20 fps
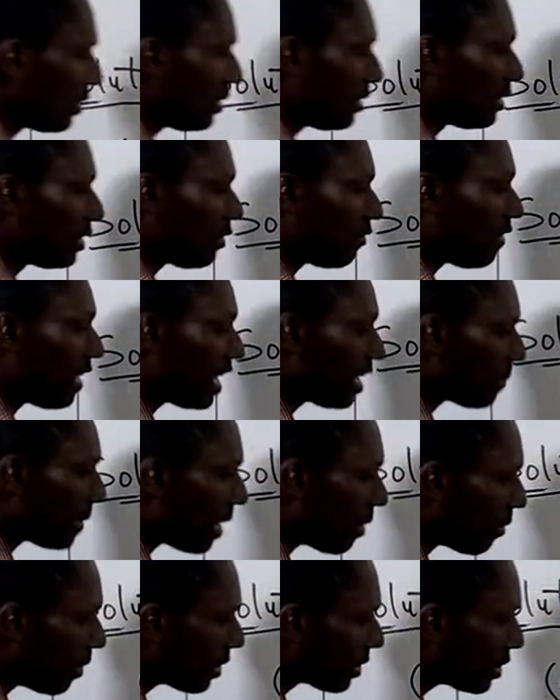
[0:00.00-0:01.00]
Divided
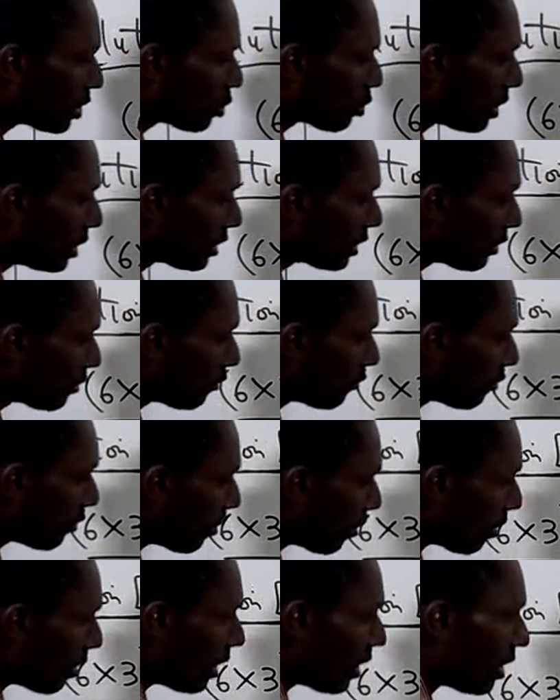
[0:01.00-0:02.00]
by what? 24.